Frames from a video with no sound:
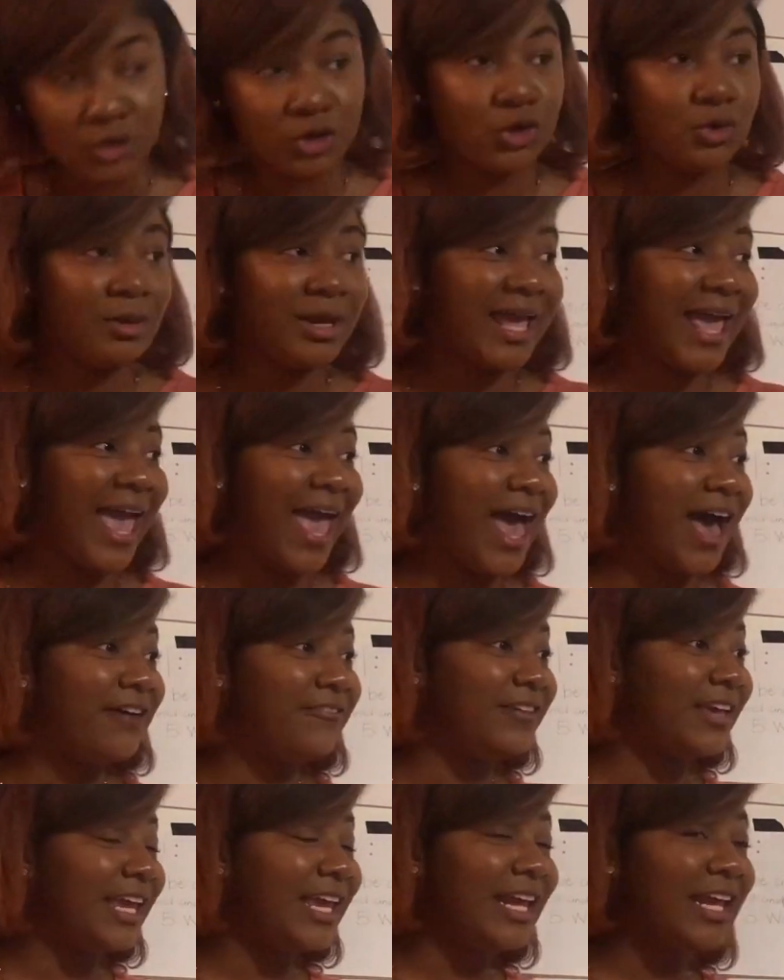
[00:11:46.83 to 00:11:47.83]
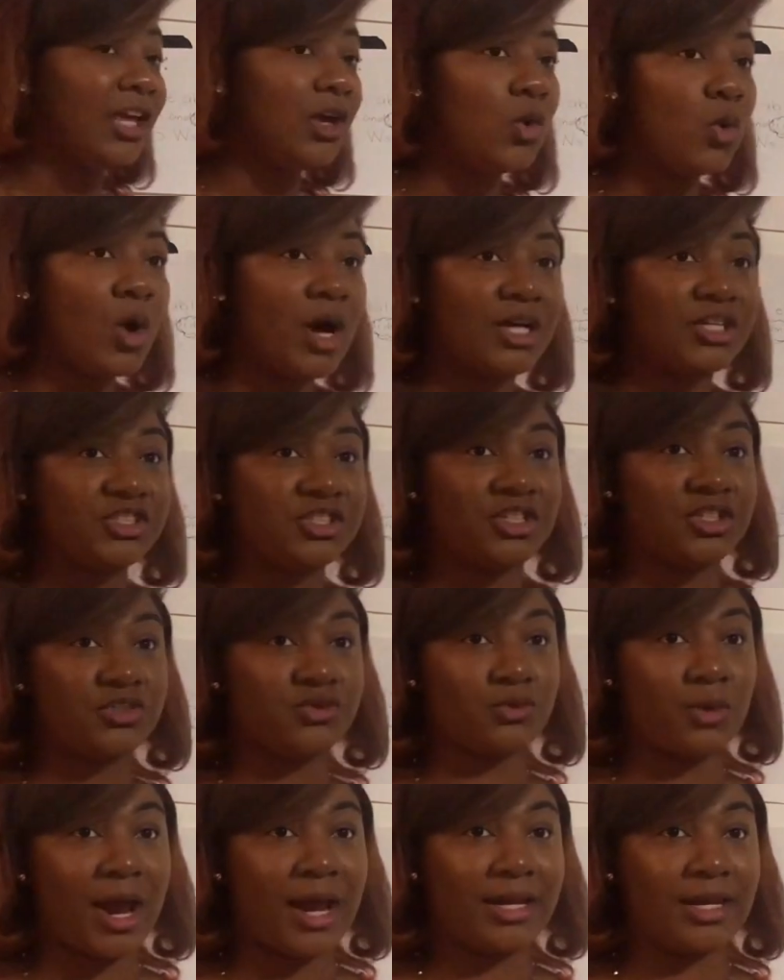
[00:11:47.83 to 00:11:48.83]
do we have any
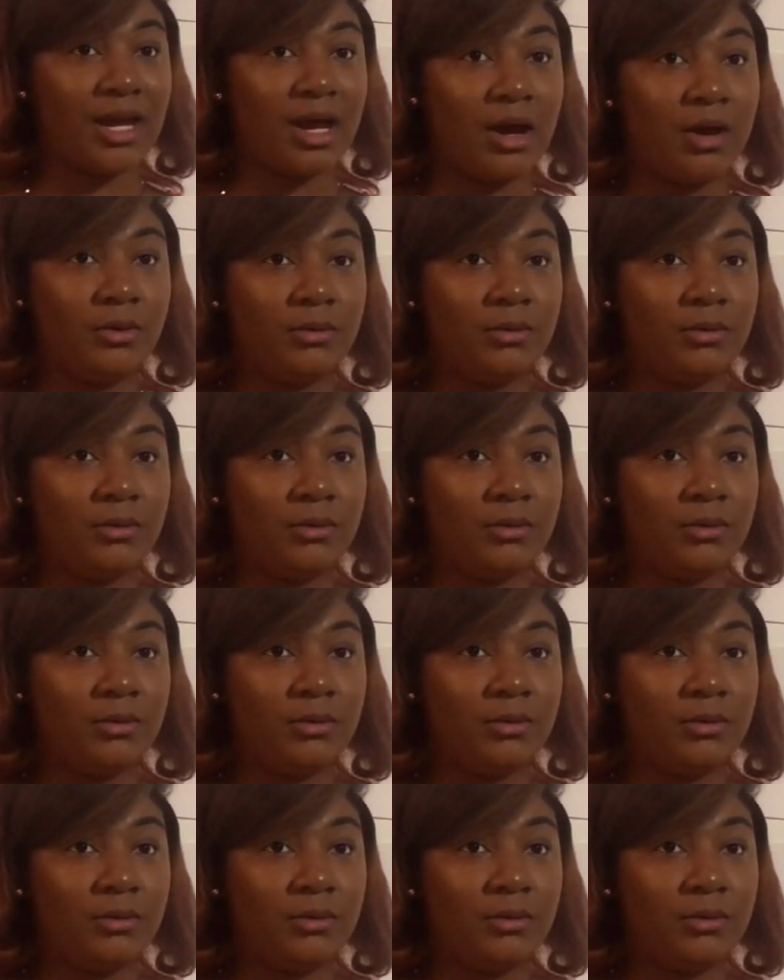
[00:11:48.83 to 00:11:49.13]
questions right now?